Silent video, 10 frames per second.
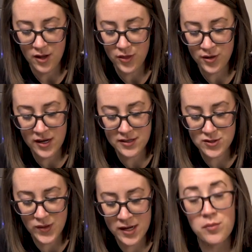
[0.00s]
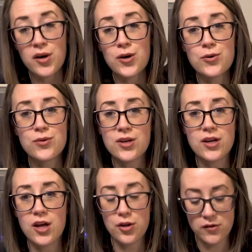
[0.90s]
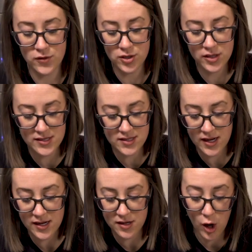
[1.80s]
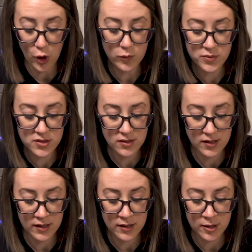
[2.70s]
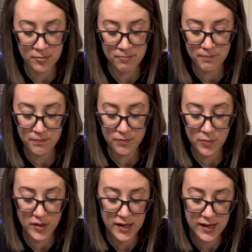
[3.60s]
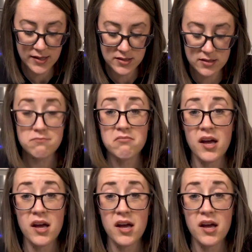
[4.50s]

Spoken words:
They're not as rainbow colorful as I had hoped, but I guess